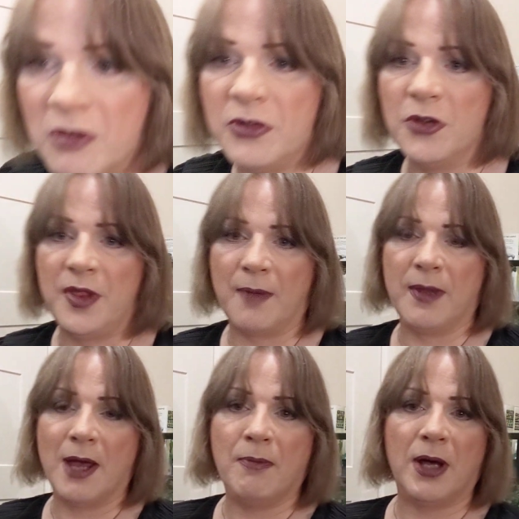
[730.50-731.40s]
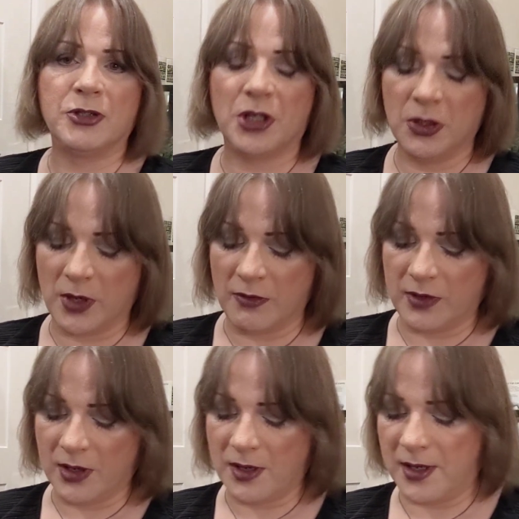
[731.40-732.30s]
reviewed them yet, but I'll show you what I've
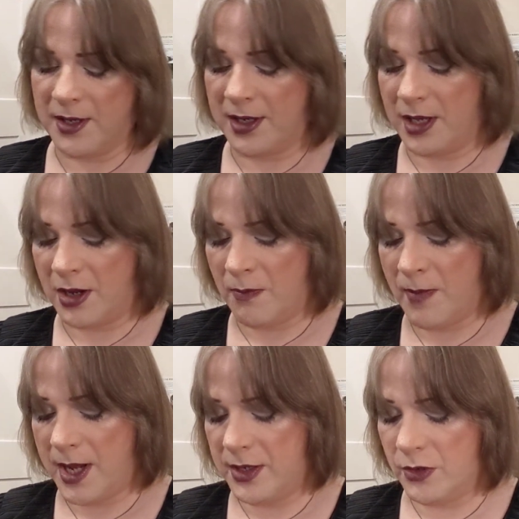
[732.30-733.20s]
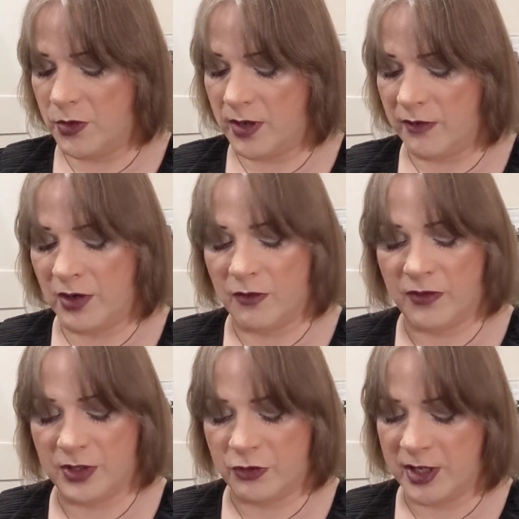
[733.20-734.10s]
got, and I've not
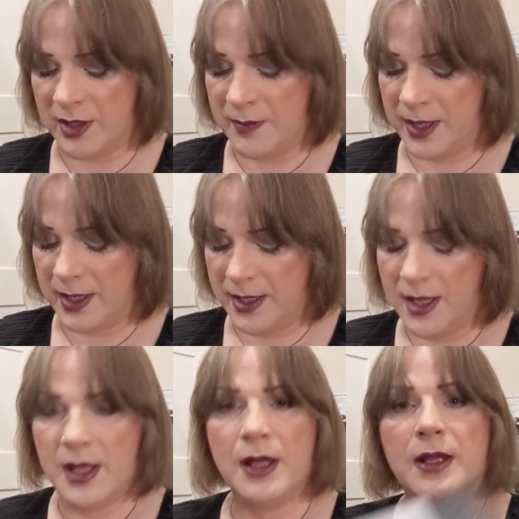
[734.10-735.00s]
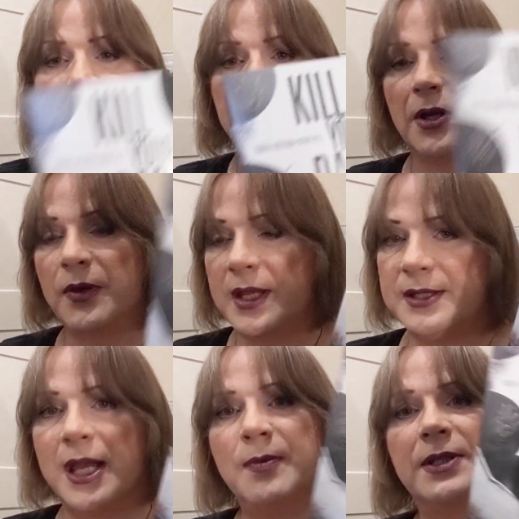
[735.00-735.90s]
finished reading them yet. So these
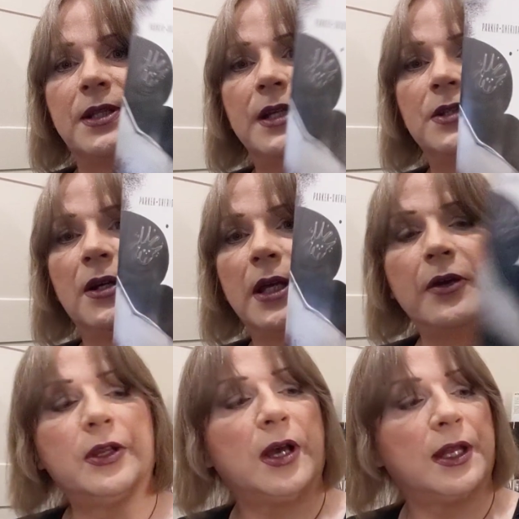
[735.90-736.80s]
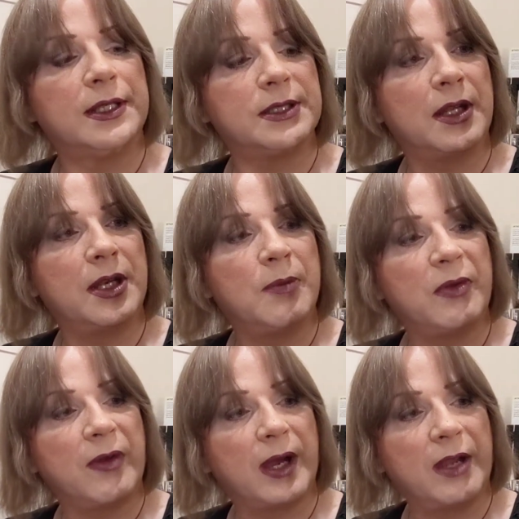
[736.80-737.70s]
came yesterday. It's got Kill Your Darlings
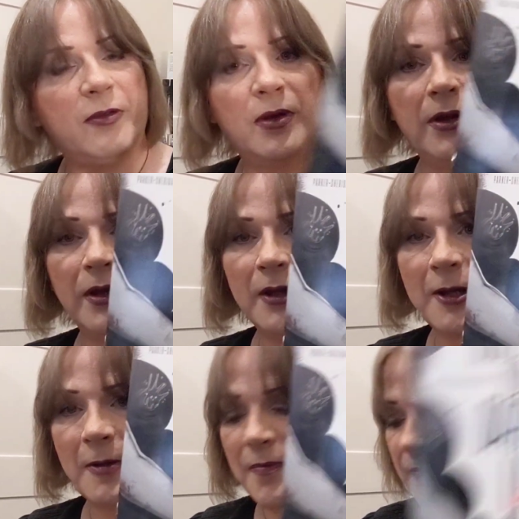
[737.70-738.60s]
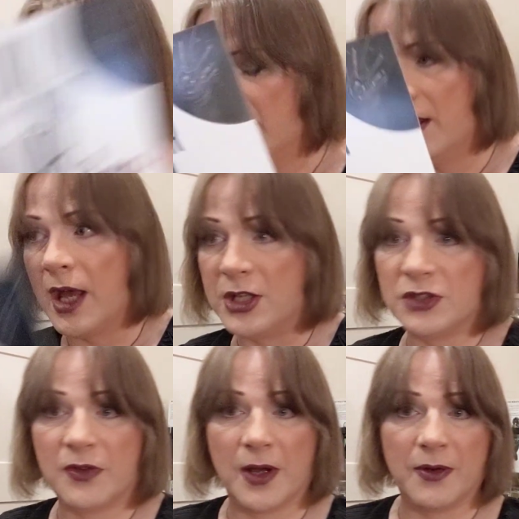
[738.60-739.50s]
number 5. I
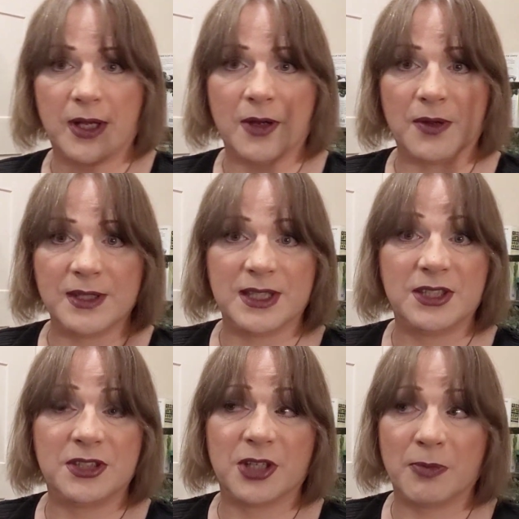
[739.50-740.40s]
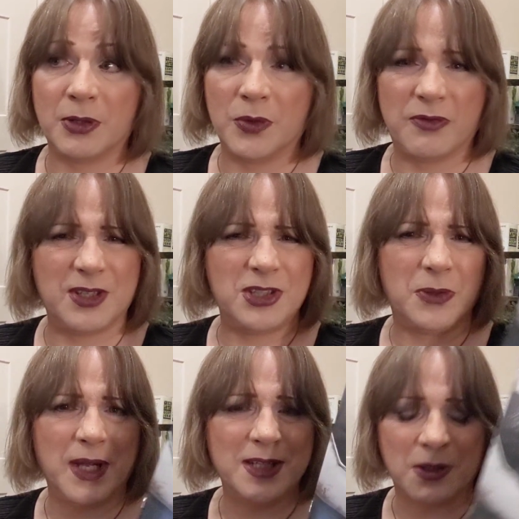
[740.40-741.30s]
just found out this is stopping with issue 8,